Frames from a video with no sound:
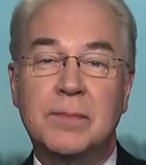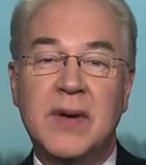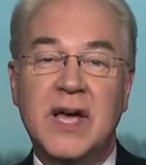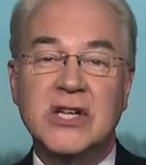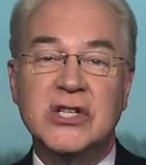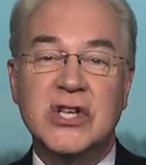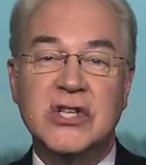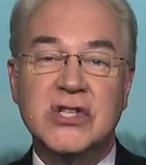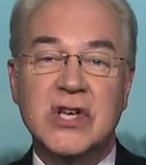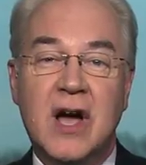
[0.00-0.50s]
that
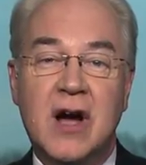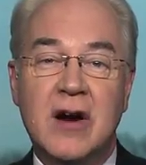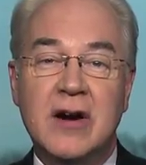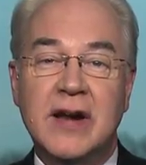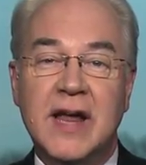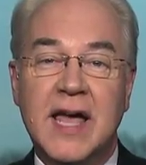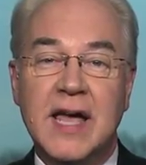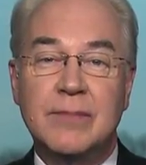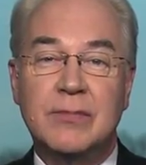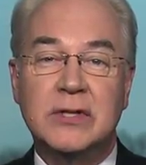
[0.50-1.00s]
patients
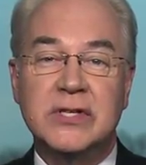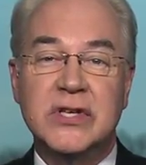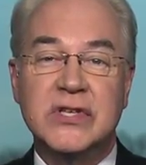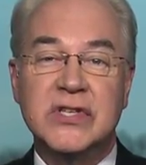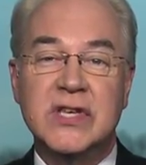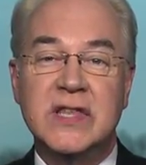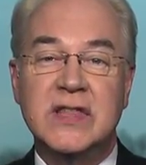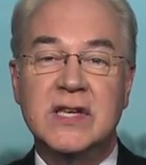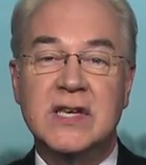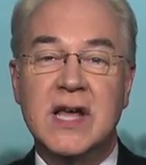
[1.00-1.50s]
aren't able to
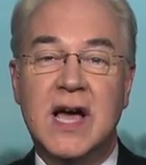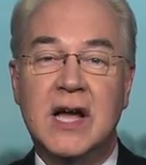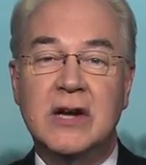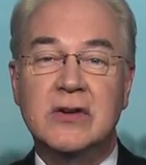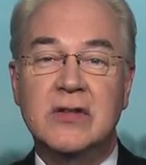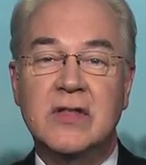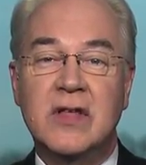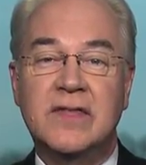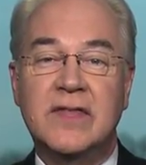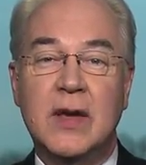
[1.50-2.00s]
see the
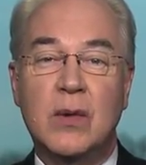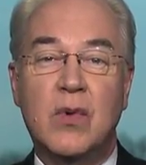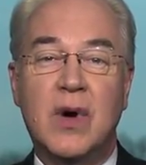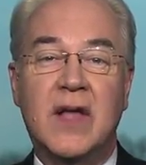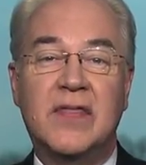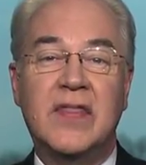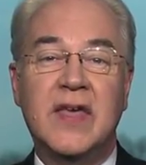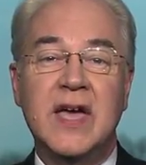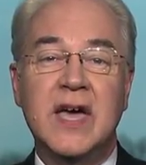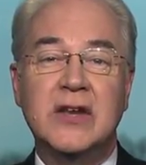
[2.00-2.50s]
doctor that they
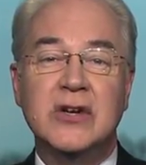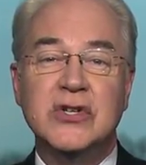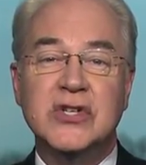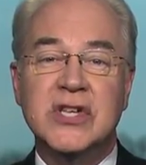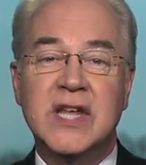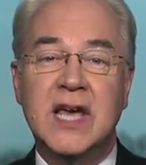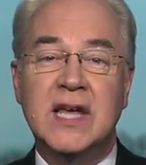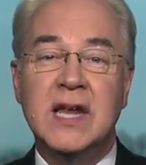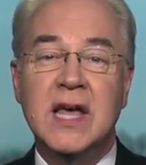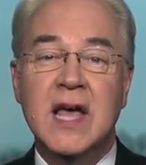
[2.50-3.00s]
want. They
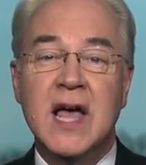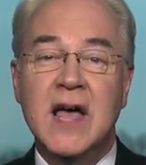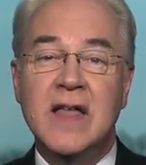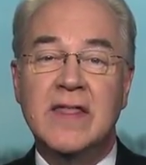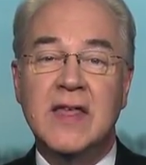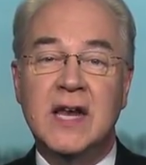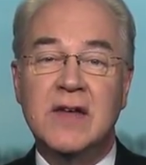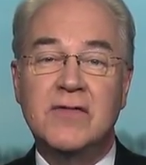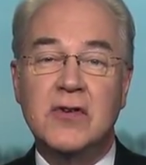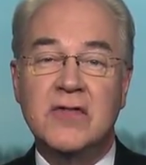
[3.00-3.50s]
understand
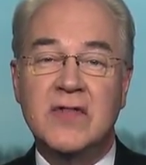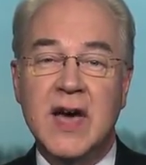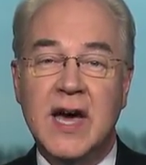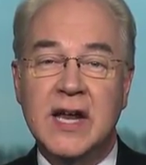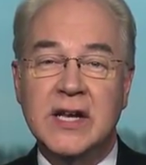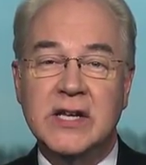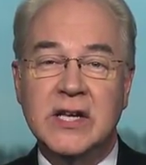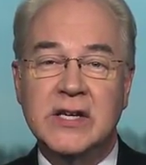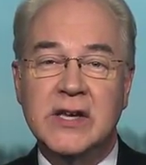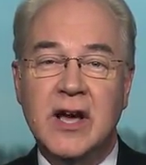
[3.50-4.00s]
that if you've
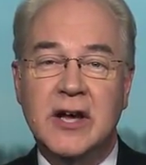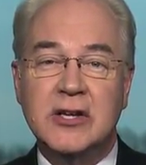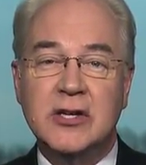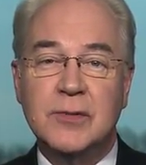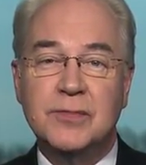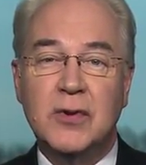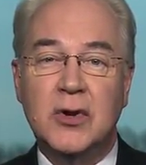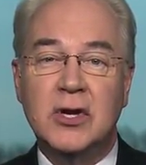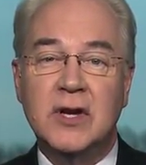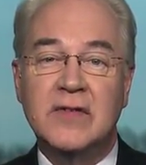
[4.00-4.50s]
got a
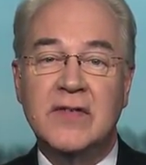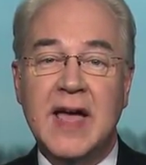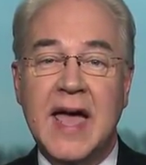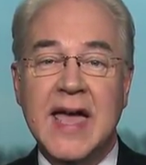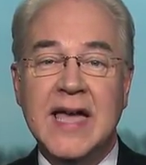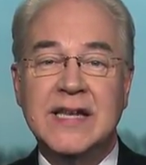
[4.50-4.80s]
deductible of